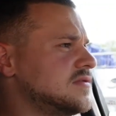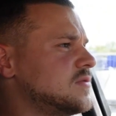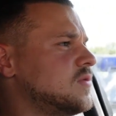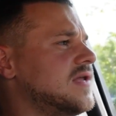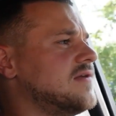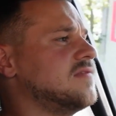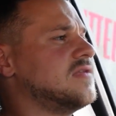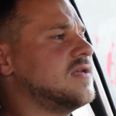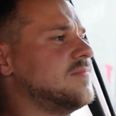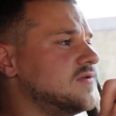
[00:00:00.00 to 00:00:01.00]
What I have to
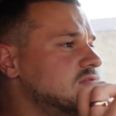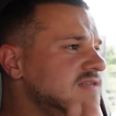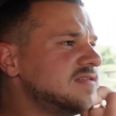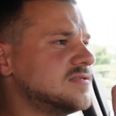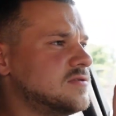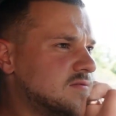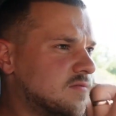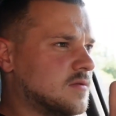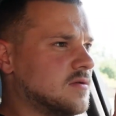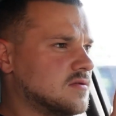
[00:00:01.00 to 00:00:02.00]
say about that is,
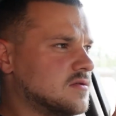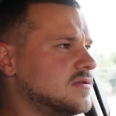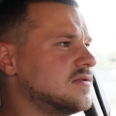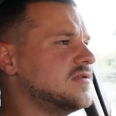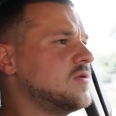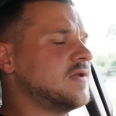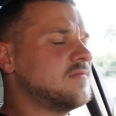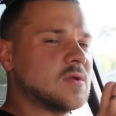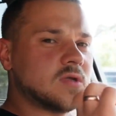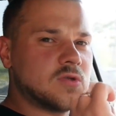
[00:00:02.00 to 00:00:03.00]
you have
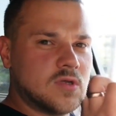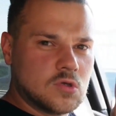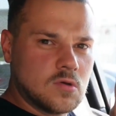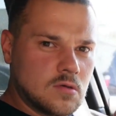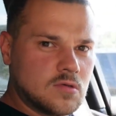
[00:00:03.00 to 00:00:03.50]
to consider